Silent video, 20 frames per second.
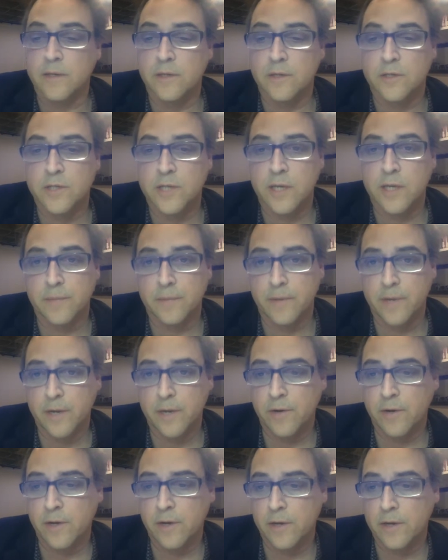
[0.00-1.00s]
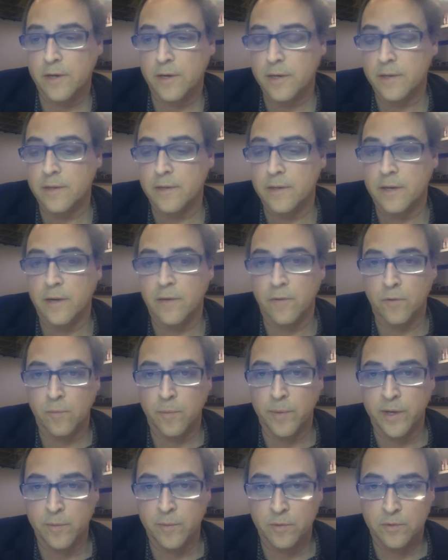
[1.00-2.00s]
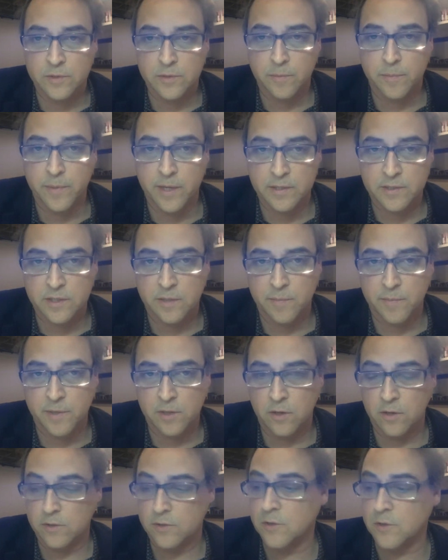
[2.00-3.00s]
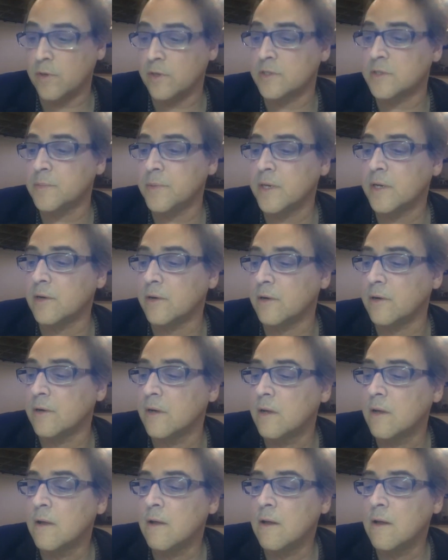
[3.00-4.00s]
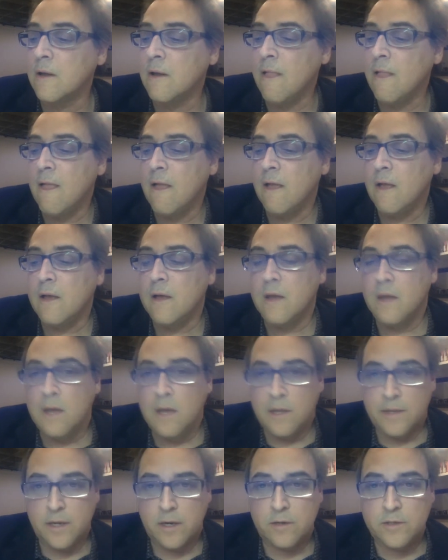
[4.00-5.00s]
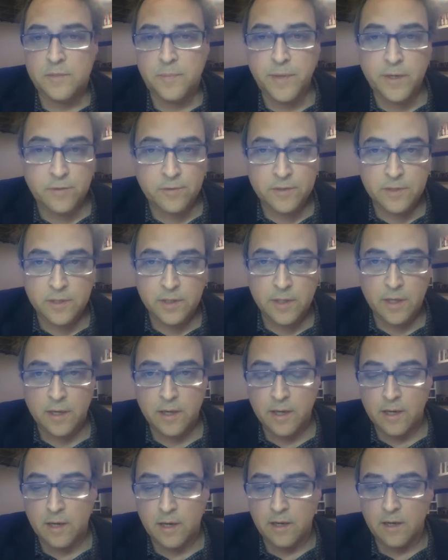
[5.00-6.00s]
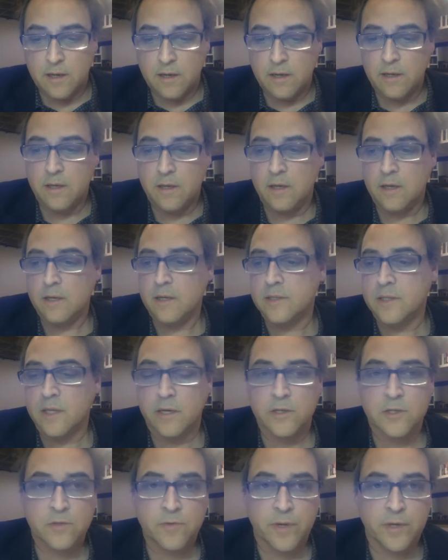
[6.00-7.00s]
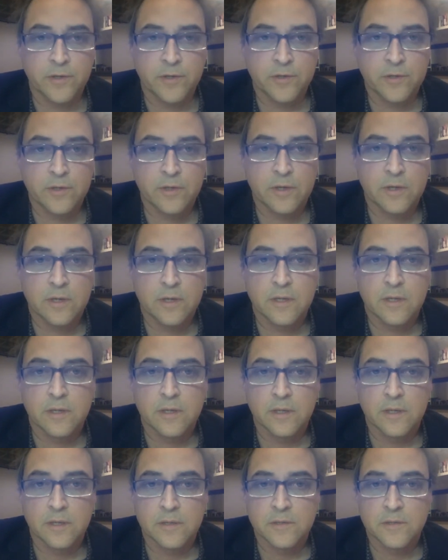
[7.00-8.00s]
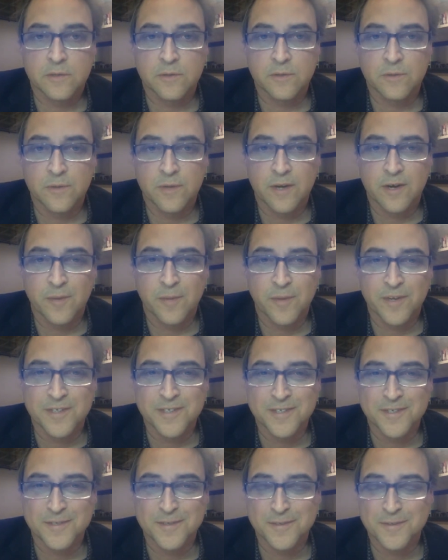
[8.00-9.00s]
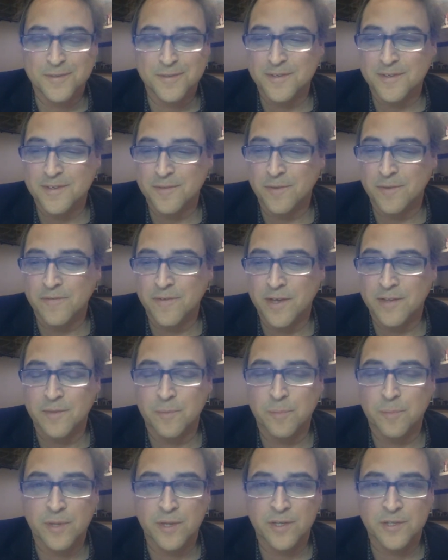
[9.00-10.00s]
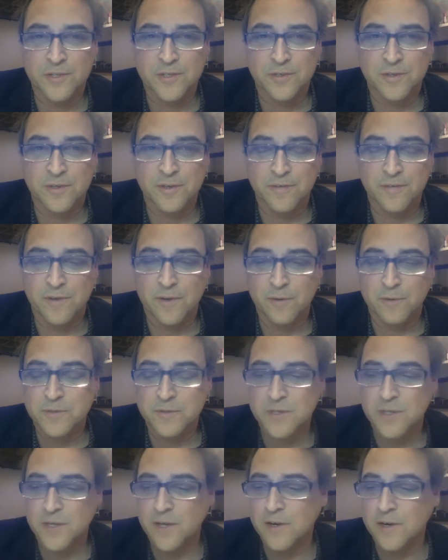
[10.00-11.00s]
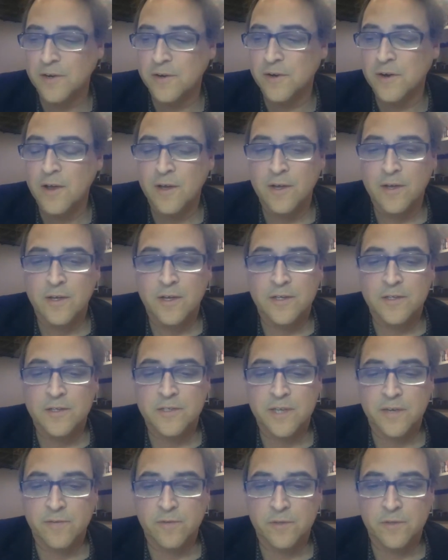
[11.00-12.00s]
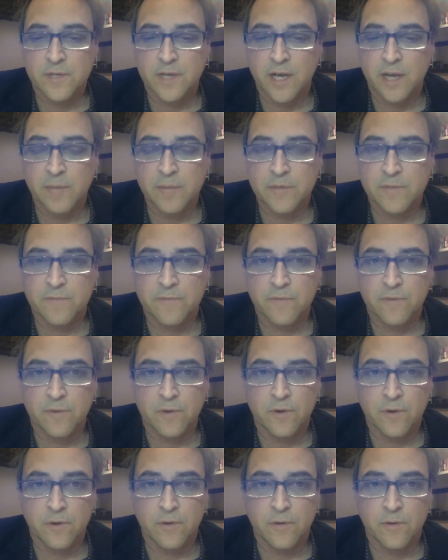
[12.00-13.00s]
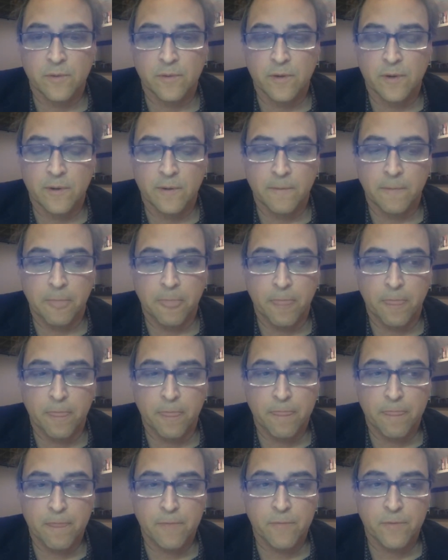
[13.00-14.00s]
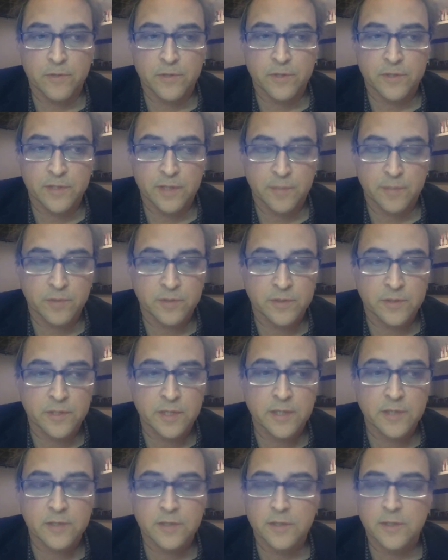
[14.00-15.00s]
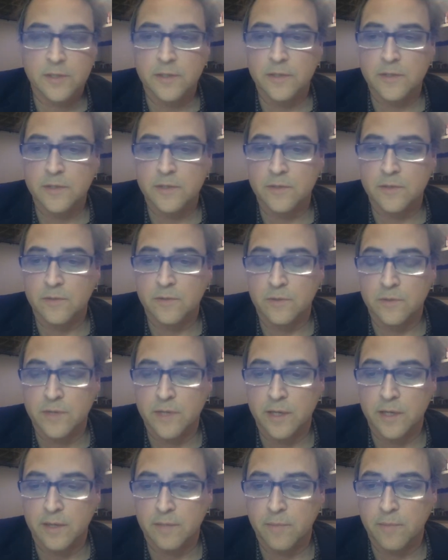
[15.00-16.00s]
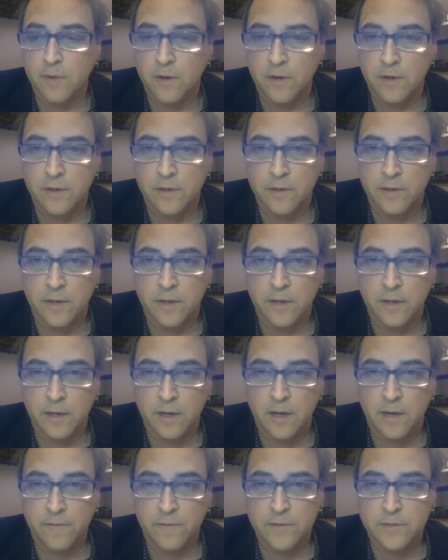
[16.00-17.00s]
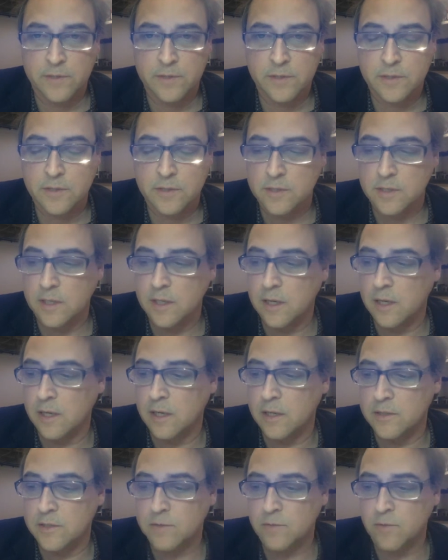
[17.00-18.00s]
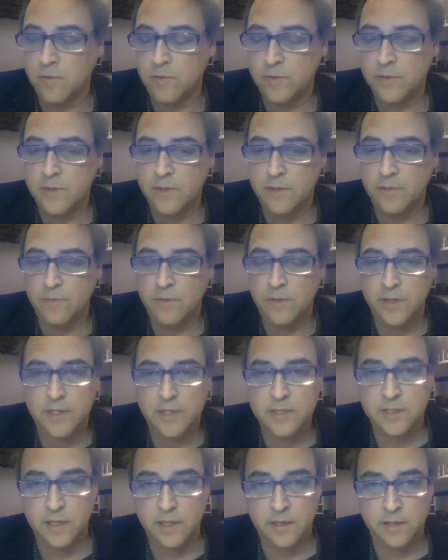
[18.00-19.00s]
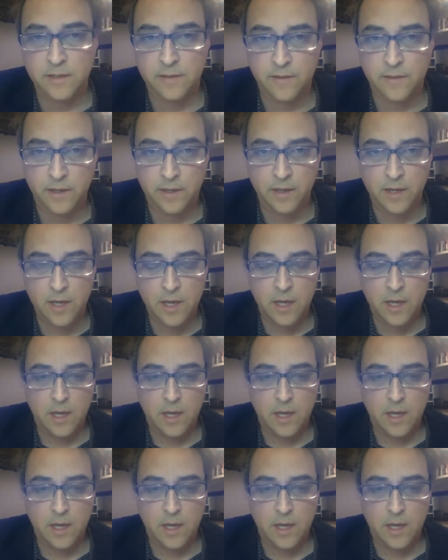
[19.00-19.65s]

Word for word: in the chat area and I will be able to pass them along to our speaker. Now our speaker today uh, is not a stranger uh, to the Harriman Institute. Uh, we've had the pleasure of hosting her several times for um, where she's had presentations or taken part in, in conferences. Uh, so we're really, really excited that